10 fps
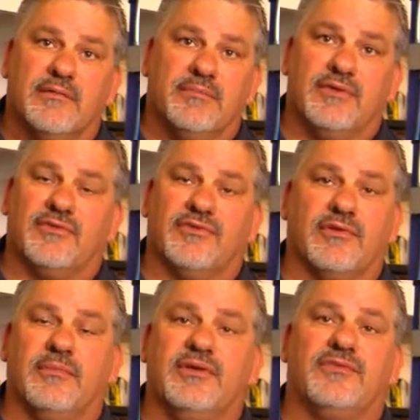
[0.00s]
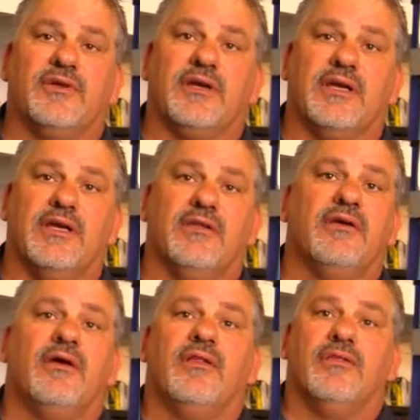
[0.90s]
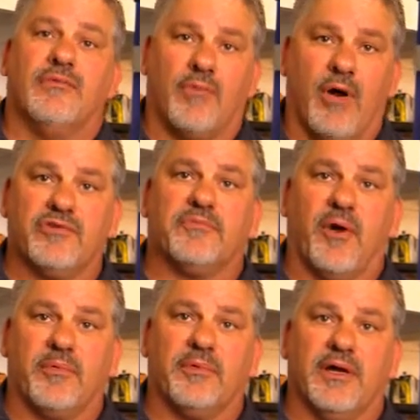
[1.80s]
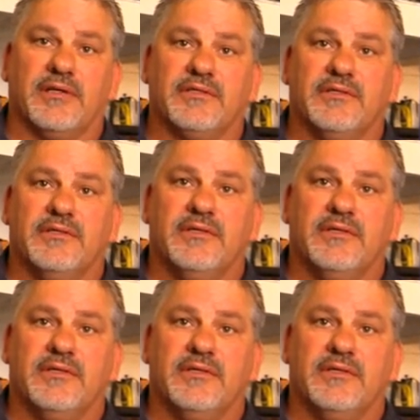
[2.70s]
It means that somebody stuck in the wrong spark plugs.